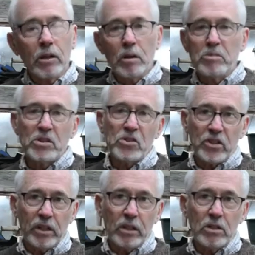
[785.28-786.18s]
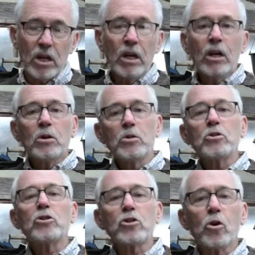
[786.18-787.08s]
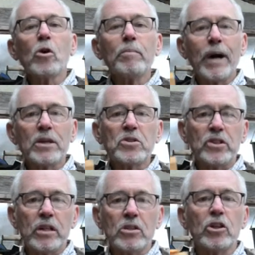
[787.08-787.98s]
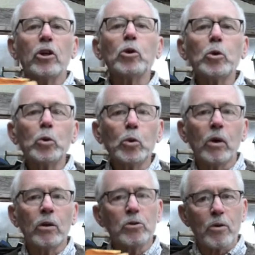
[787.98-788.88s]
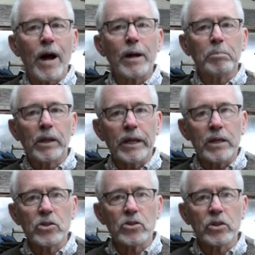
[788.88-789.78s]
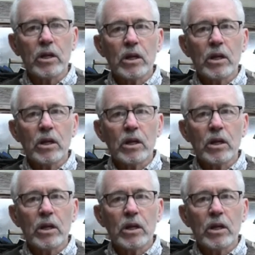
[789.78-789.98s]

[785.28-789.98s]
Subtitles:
Herbs and Seeds, to store my seeds in a cool, dry place.